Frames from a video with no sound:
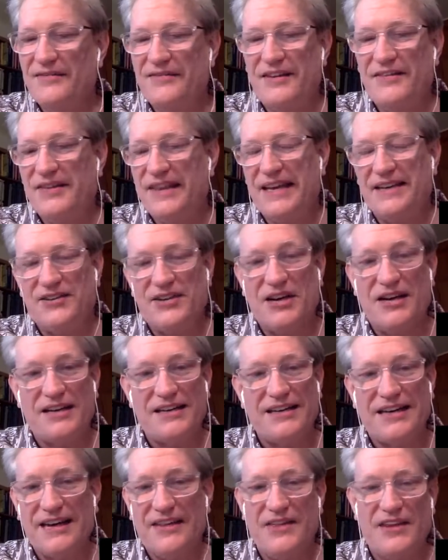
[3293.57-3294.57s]
giving that
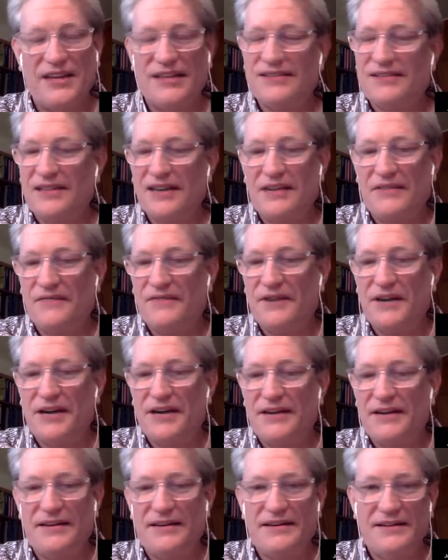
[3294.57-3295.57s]
talk. I think it's a lot of
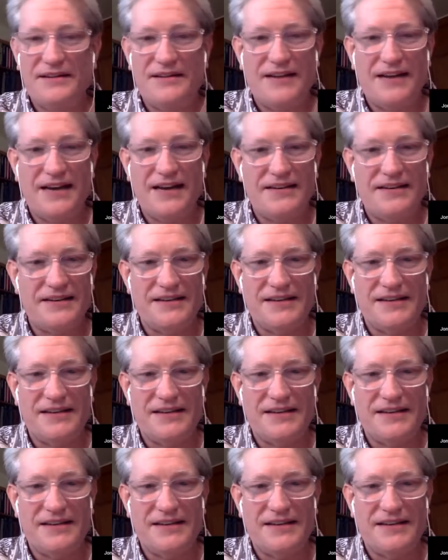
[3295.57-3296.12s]
fun, and